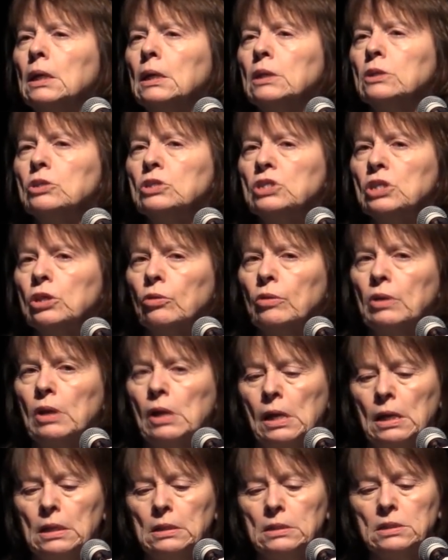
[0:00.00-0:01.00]
to
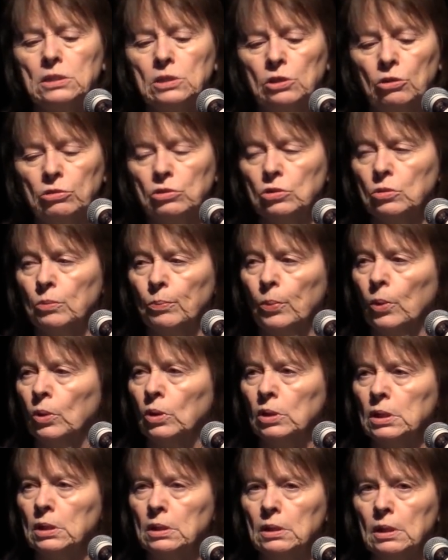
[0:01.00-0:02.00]
tyrannize, you know, to
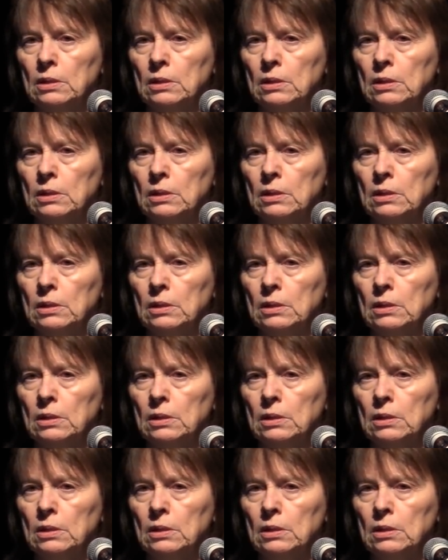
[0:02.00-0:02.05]
bully.